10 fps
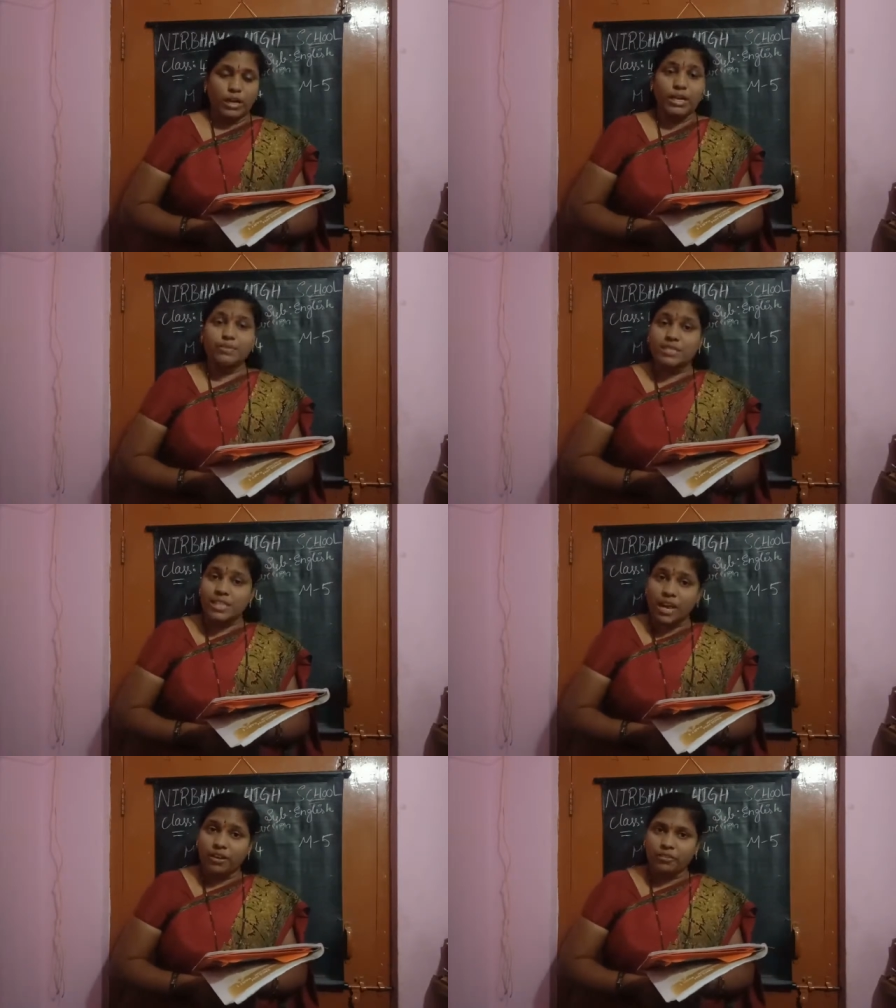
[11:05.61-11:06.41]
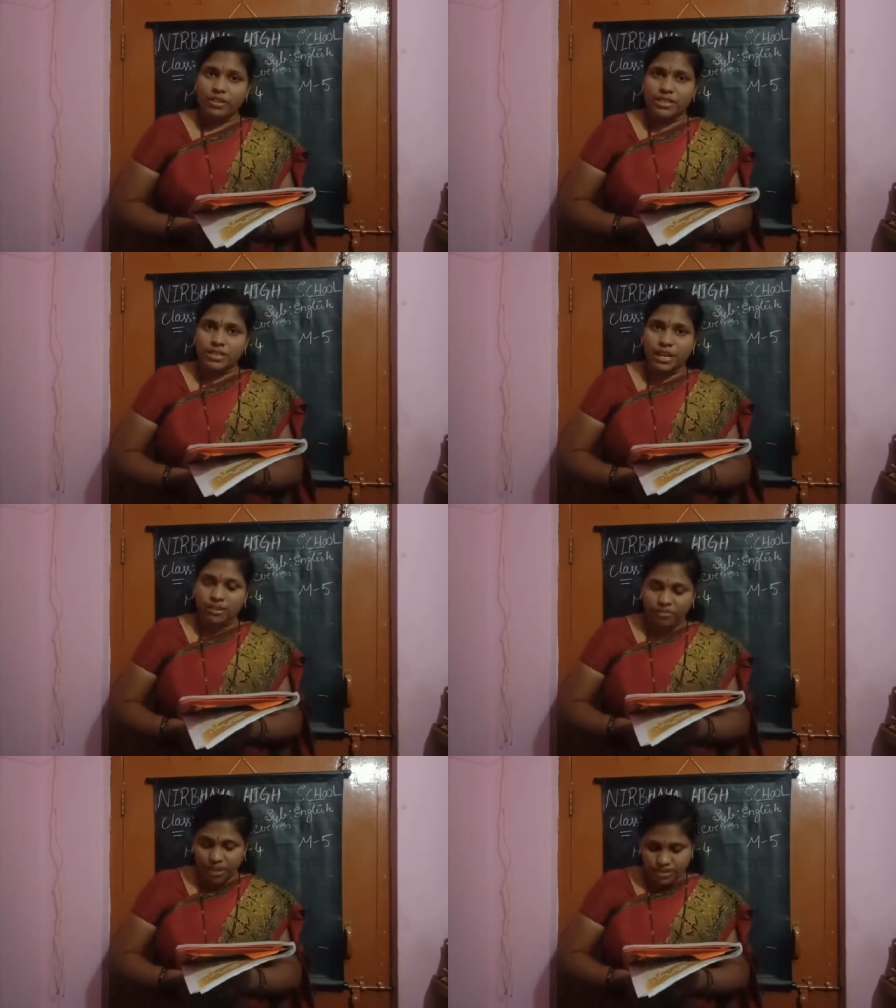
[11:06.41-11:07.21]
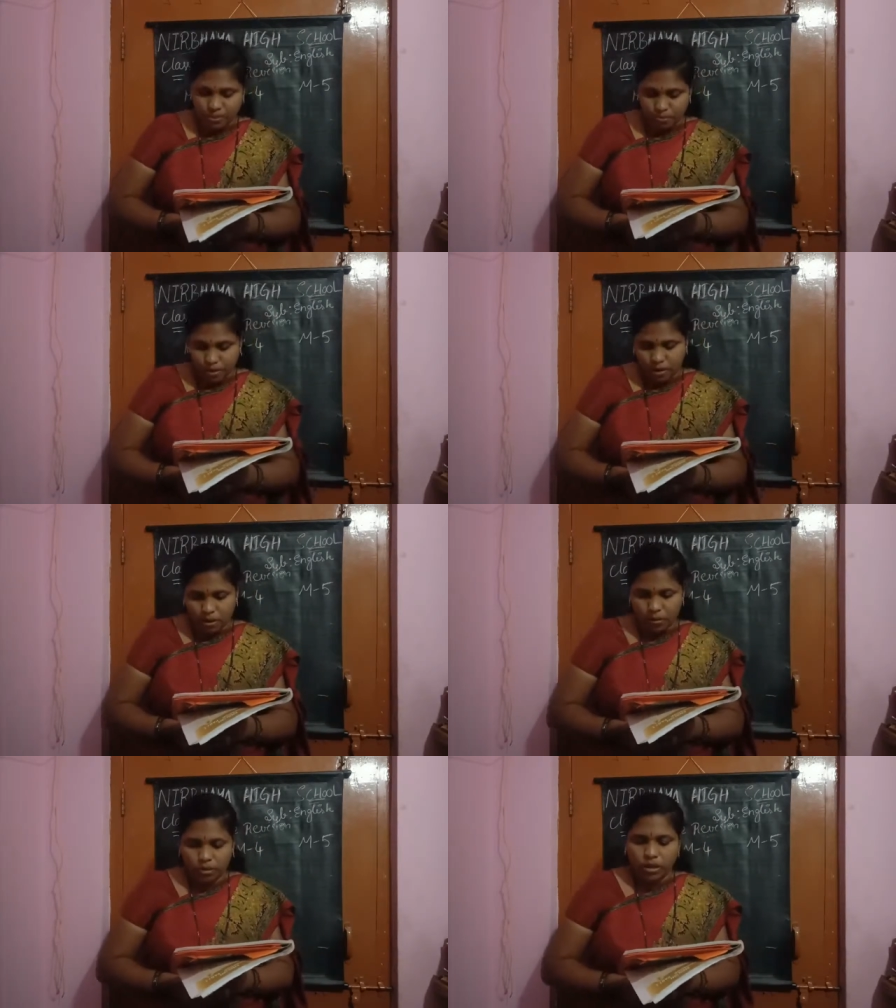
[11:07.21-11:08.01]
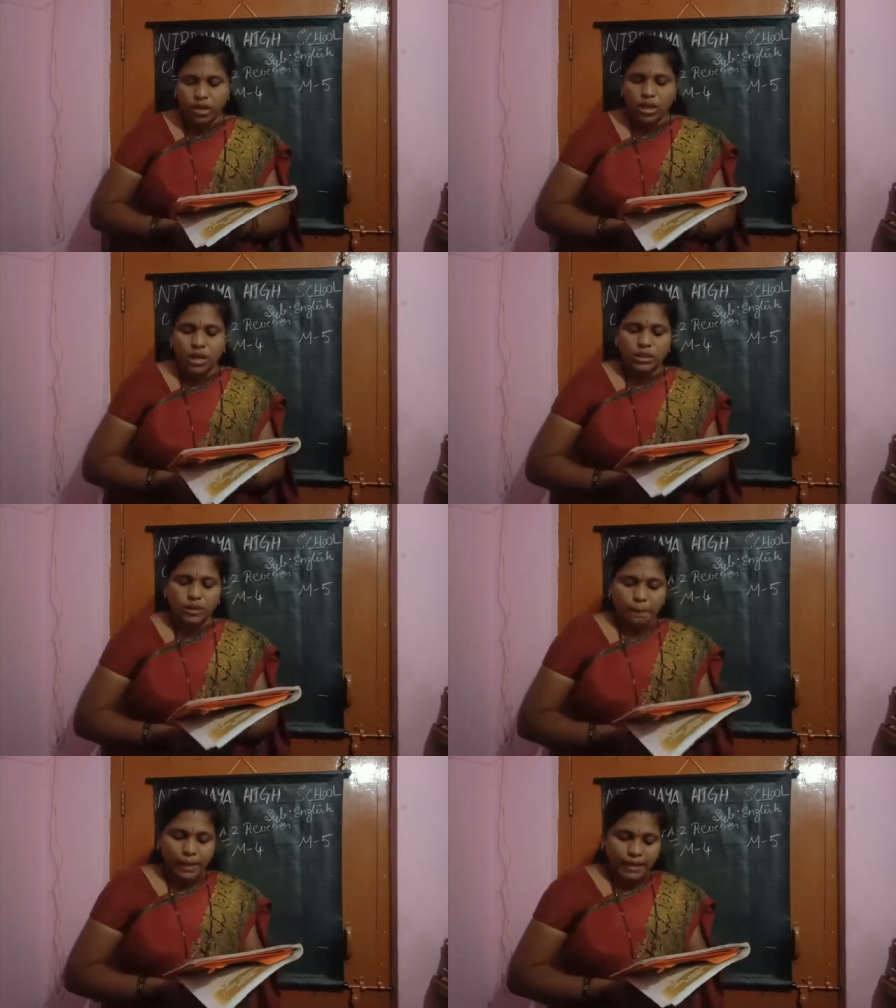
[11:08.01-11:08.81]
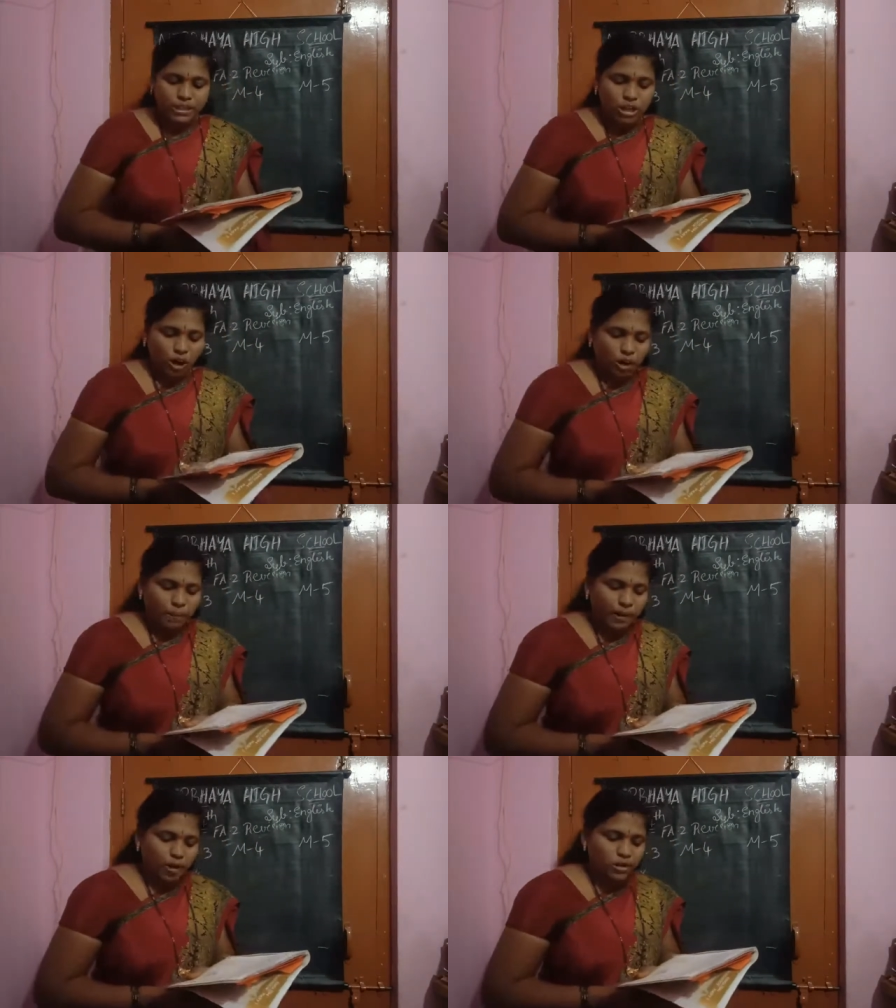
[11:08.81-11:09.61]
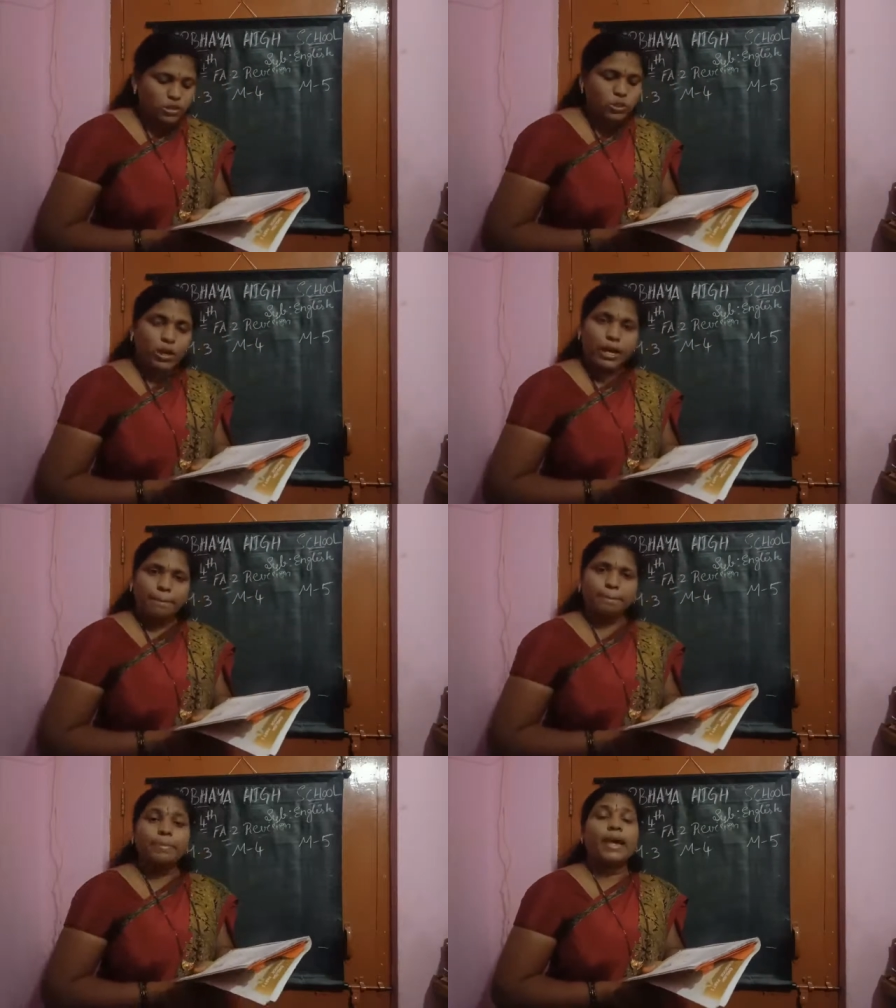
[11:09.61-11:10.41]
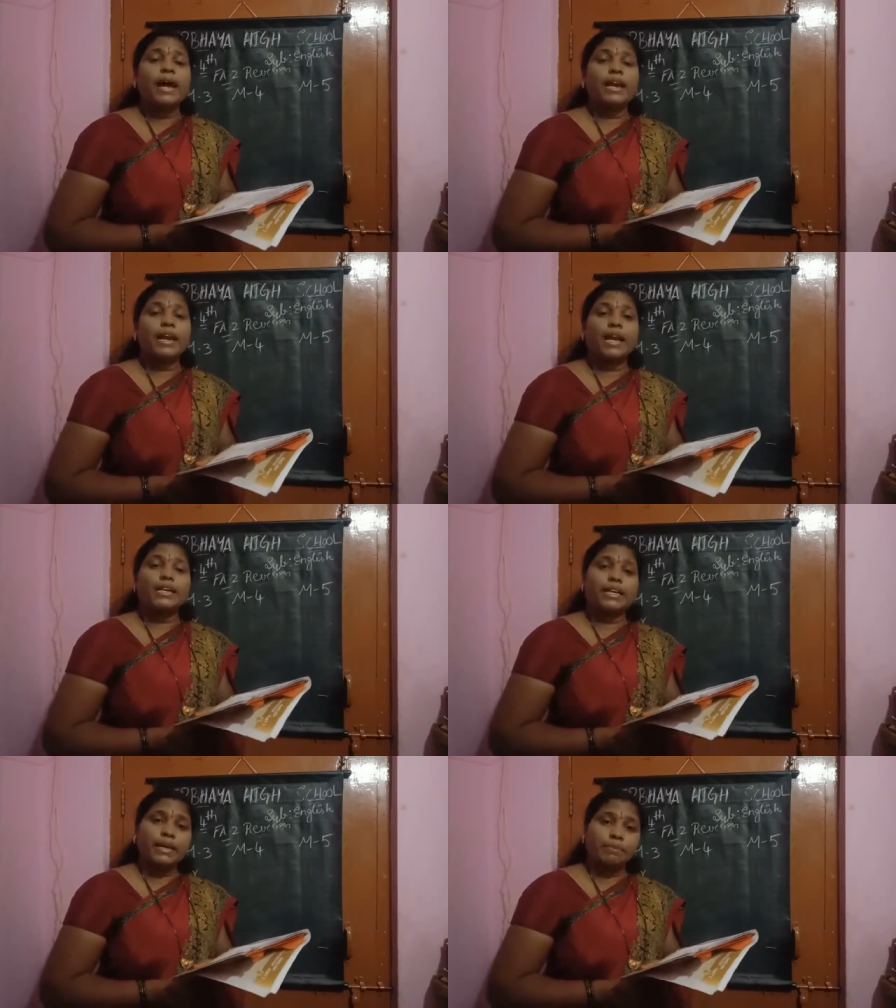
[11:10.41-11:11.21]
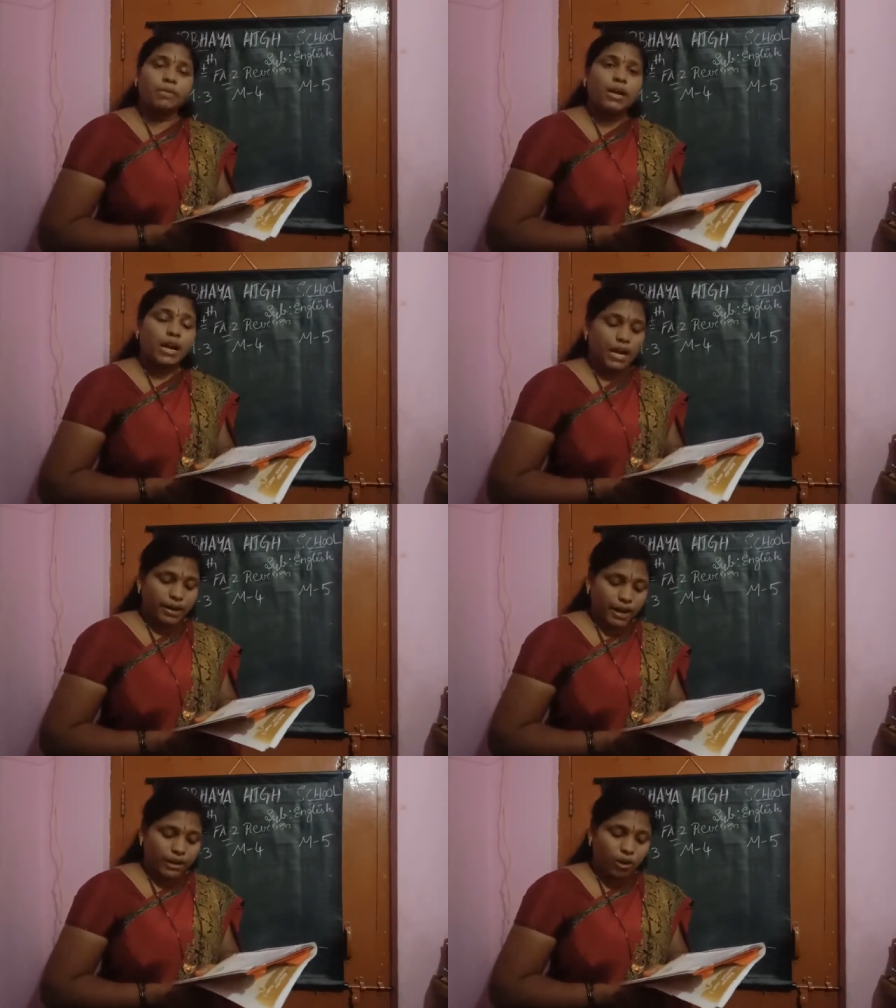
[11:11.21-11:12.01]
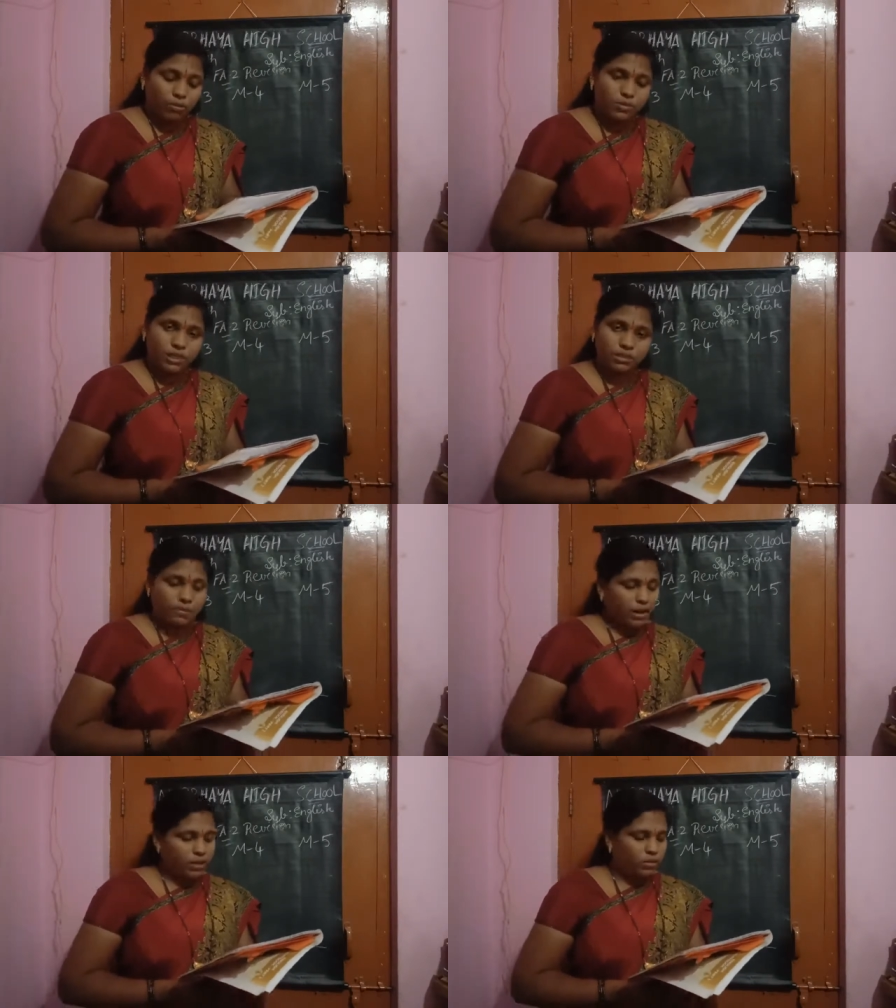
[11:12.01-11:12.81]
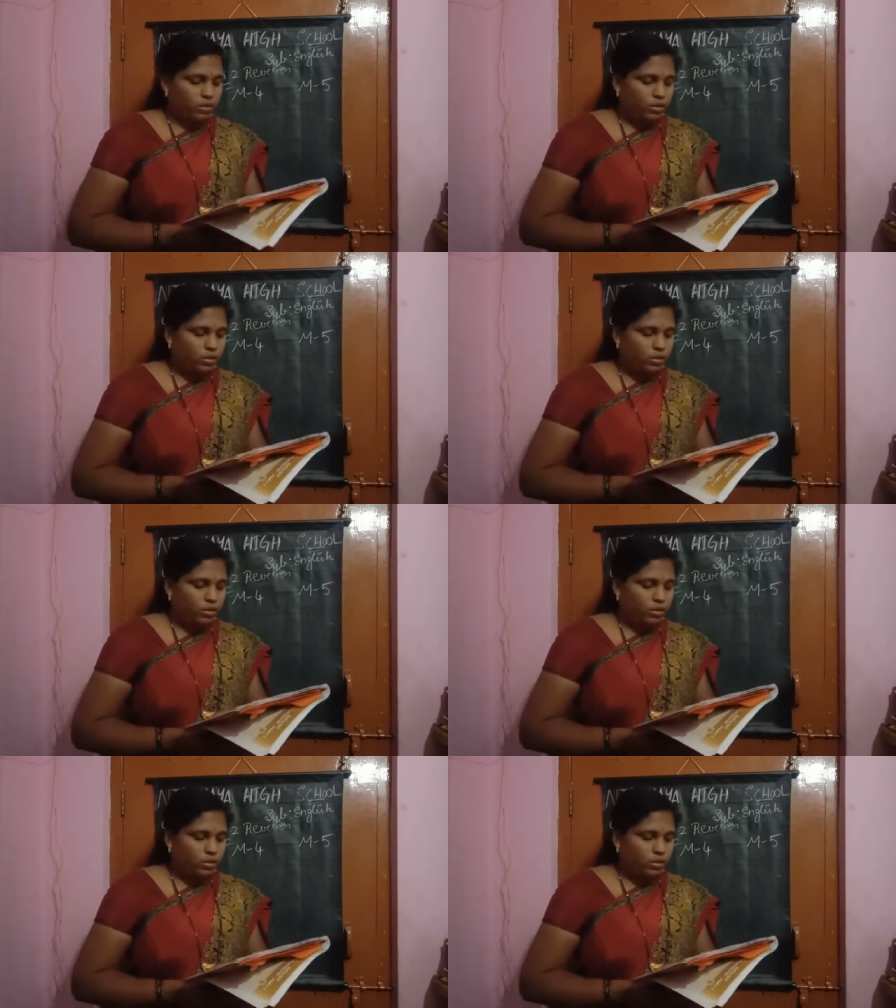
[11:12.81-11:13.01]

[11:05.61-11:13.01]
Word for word: Himself. It is a reflexive pronoun. The big dog belongs to him. Underline him. And write object pronoun.